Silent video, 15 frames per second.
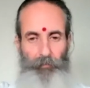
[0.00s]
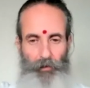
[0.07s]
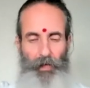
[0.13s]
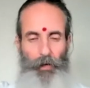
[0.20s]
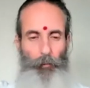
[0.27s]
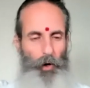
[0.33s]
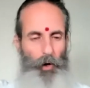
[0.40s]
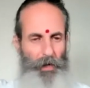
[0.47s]

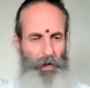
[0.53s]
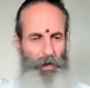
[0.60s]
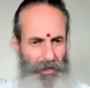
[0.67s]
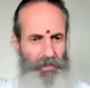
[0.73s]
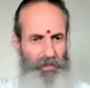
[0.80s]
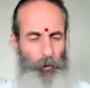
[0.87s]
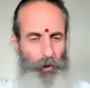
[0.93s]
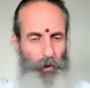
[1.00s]
Then what
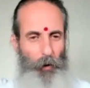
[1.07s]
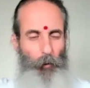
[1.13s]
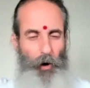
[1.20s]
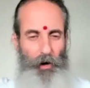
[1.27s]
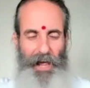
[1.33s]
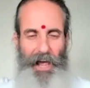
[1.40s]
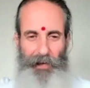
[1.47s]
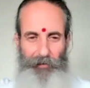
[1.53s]
else would I
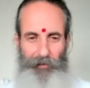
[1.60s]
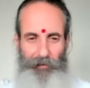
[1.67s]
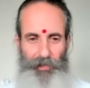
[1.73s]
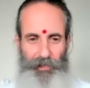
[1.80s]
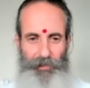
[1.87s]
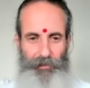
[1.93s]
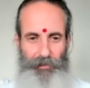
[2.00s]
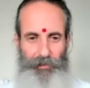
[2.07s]
want to have
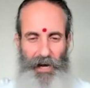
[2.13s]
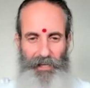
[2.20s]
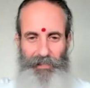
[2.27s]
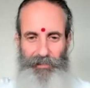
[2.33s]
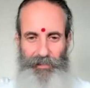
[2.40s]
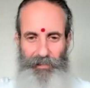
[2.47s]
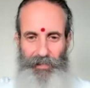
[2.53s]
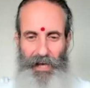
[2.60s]
there
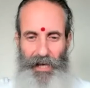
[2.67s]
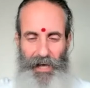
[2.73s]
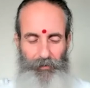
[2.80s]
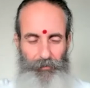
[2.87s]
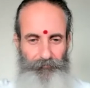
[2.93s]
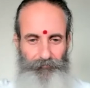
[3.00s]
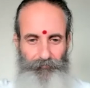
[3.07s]
other than that?